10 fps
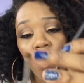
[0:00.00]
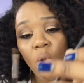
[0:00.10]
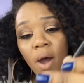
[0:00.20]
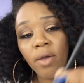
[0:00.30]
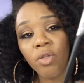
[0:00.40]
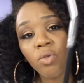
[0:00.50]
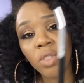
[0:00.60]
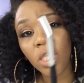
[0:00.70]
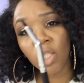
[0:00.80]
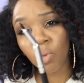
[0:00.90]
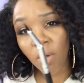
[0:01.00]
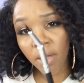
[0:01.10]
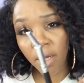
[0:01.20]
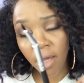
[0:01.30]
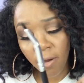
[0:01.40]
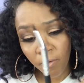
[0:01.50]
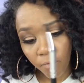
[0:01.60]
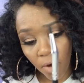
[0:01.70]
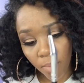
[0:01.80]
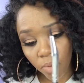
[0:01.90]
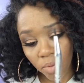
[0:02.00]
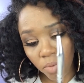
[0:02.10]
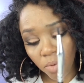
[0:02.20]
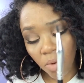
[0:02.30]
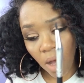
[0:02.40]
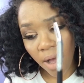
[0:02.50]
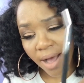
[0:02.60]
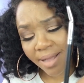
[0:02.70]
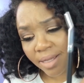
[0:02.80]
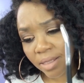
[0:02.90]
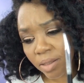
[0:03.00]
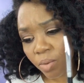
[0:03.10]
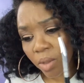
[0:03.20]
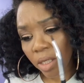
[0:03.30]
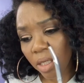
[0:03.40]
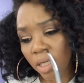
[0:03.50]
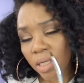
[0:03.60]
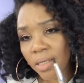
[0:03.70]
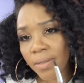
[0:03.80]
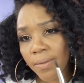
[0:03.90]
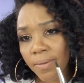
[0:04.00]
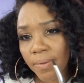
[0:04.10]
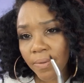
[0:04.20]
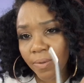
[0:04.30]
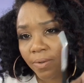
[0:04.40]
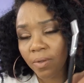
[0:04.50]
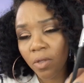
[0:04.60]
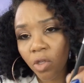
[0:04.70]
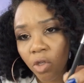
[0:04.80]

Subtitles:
or I'll use this one from I think this one is